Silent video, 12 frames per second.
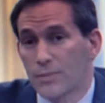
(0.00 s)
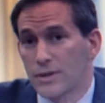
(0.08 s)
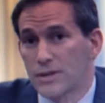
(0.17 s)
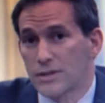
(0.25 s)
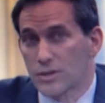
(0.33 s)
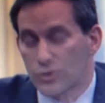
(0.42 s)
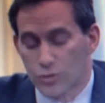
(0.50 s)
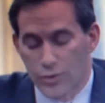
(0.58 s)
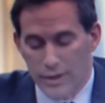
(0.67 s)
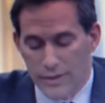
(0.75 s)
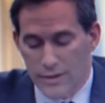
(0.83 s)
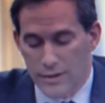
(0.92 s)
companies and do
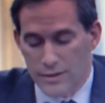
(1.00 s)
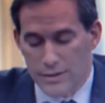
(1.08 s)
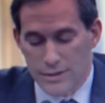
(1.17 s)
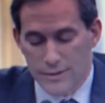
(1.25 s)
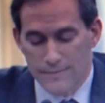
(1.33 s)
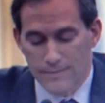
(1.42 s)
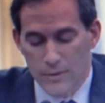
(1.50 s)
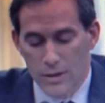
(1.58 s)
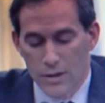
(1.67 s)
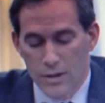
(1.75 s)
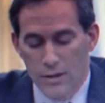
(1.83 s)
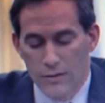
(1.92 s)
great things.
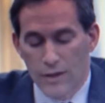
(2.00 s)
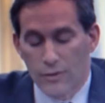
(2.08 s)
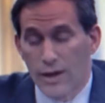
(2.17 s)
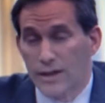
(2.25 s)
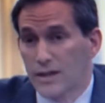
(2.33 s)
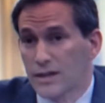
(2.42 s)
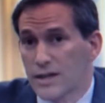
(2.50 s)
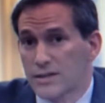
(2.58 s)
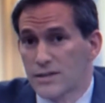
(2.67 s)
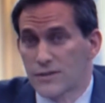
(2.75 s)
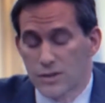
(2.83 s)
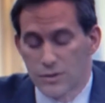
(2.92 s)
They They
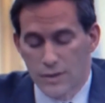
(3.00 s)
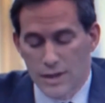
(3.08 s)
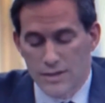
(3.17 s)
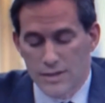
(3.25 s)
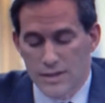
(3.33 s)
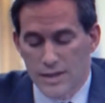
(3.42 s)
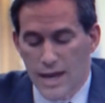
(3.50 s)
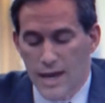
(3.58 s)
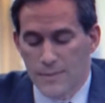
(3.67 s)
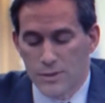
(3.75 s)
recognize that the U.S. is the